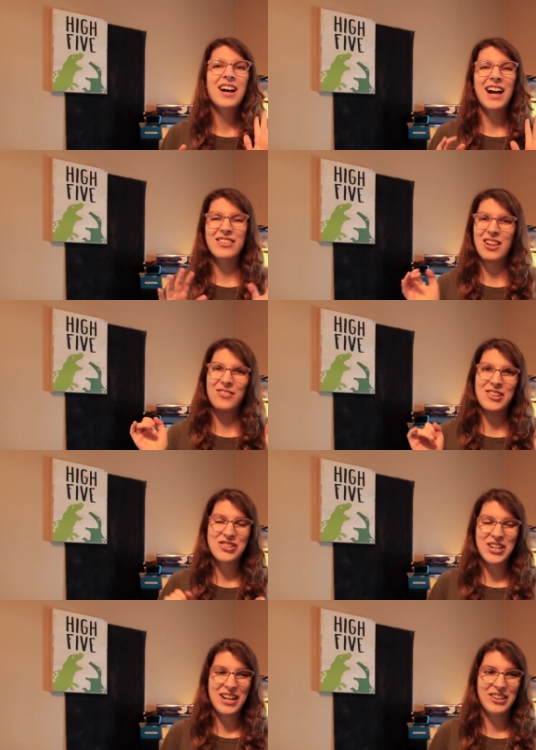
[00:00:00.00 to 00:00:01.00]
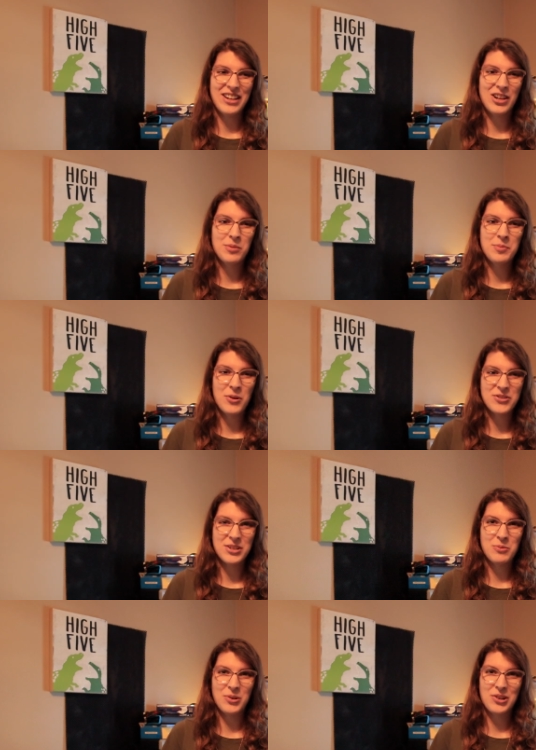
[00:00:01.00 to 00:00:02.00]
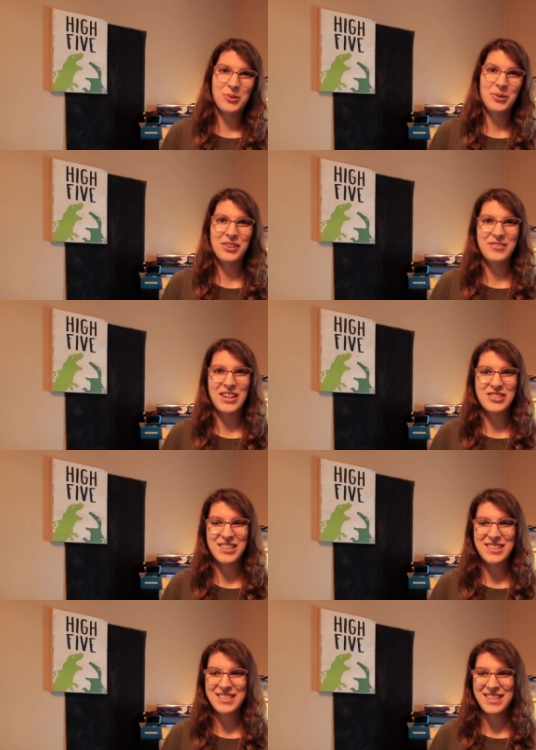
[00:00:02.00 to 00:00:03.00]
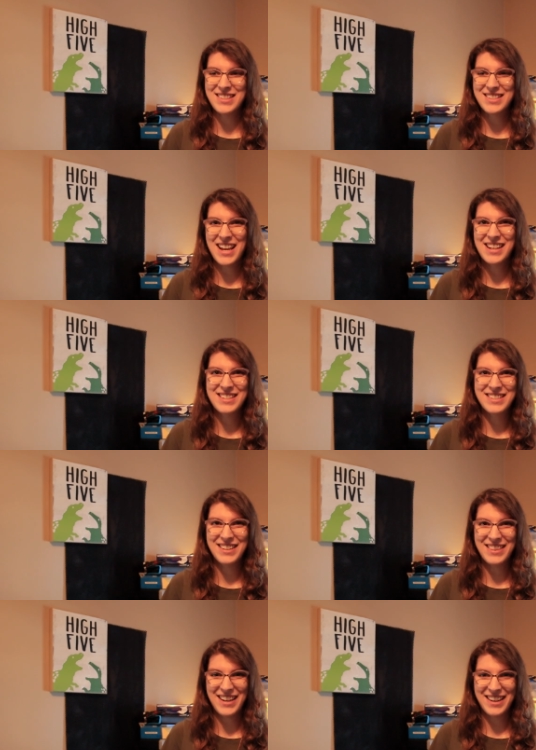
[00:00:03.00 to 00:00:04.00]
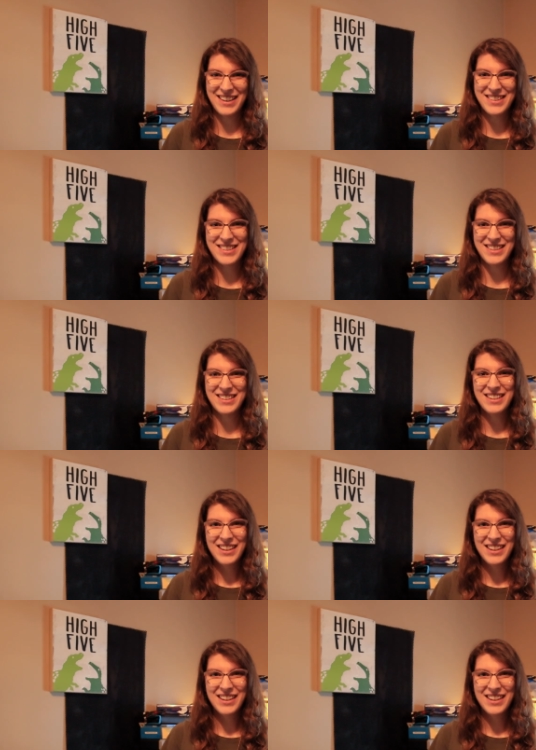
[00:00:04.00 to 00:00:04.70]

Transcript: I love this channel, and I'll be posting more cool inventions and science-y things and